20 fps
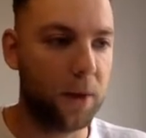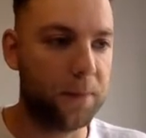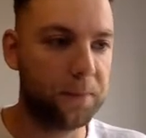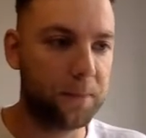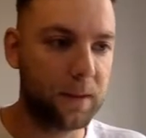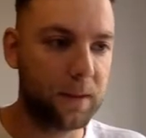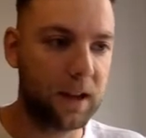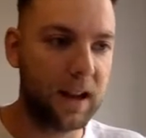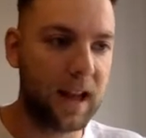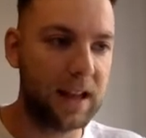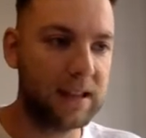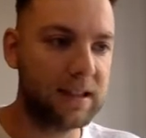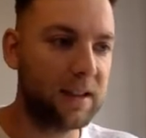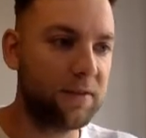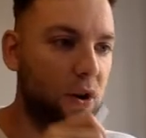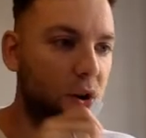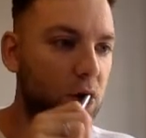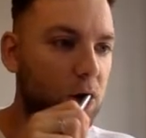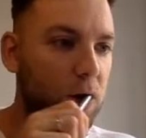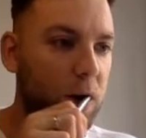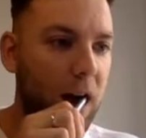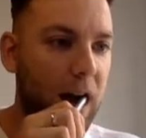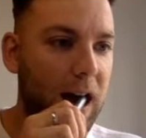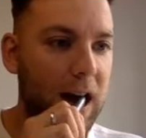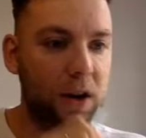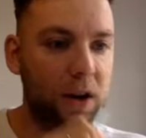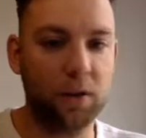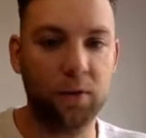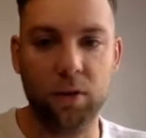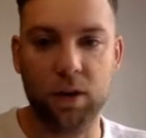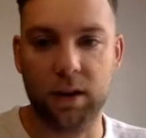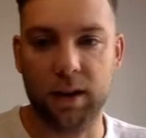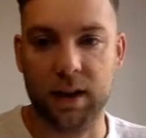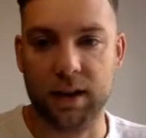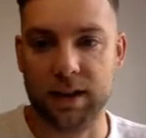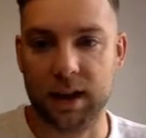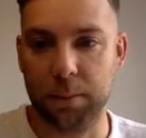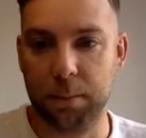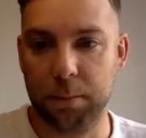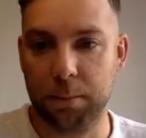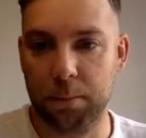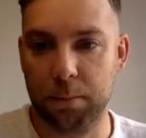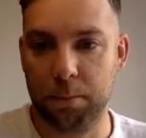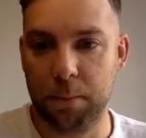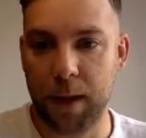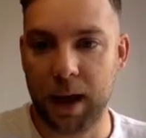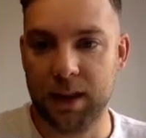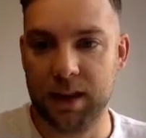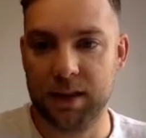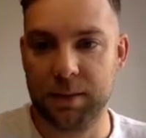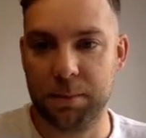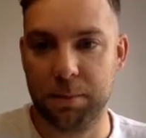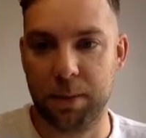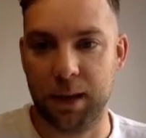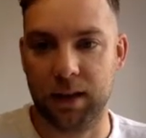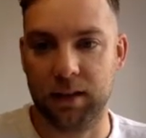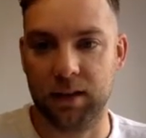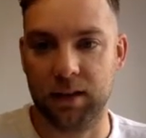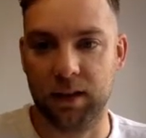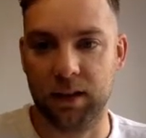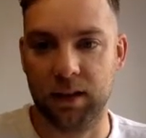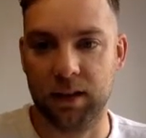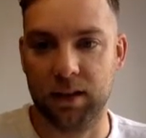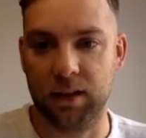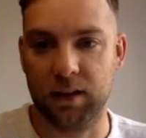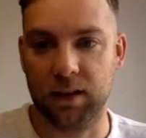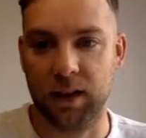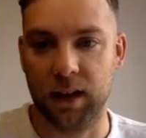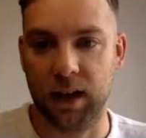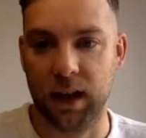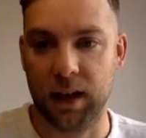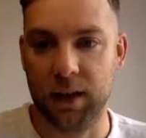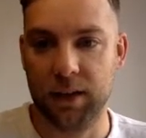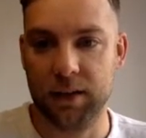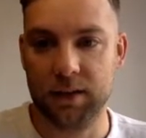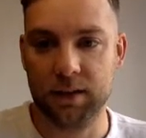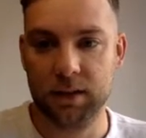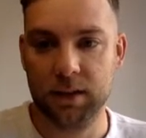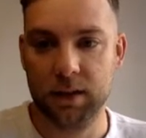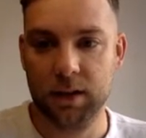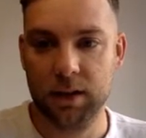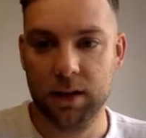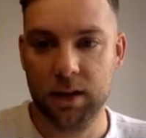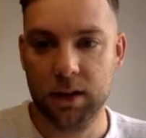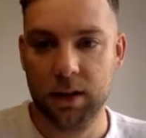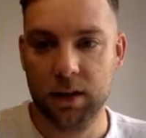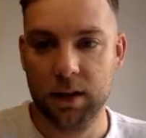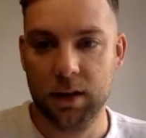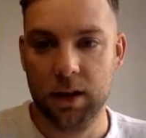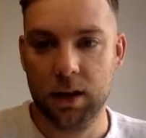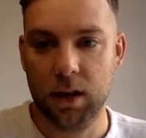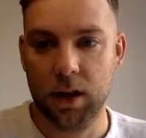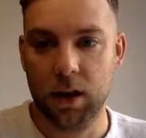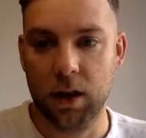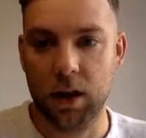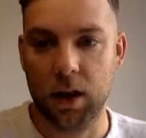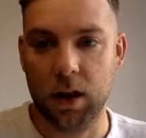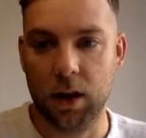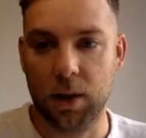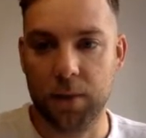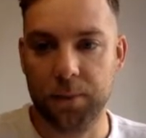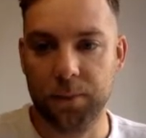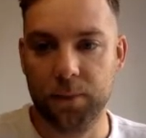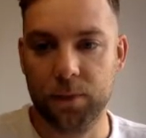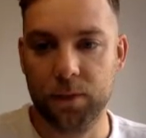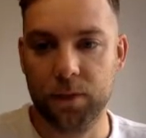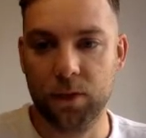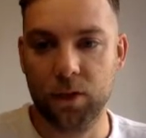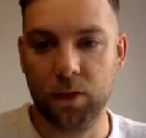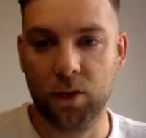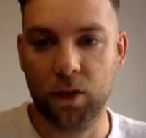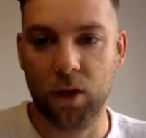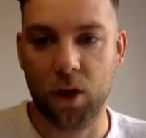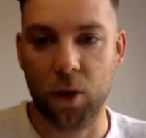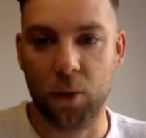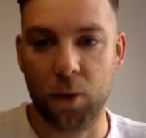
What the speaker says: let's have a look at another one of these. I'll make this big so you can see it. So